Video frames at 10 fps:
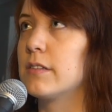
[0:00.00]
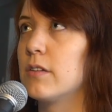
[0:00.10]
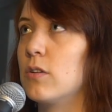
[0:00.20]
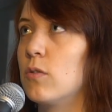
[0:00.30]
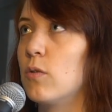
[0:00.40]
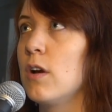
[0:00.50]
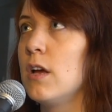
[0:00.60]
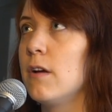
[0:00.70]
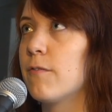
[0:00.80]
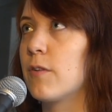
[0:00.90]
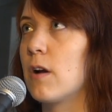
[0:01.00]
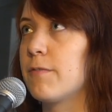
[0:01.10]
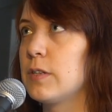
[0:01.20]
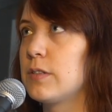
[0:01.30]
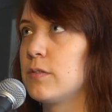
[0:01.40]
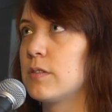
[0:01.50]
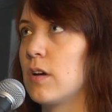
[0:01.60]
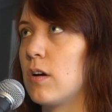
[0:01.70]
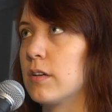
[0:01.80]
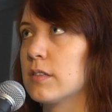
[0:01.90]
So for our first 2
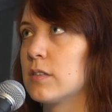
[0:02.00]
songs,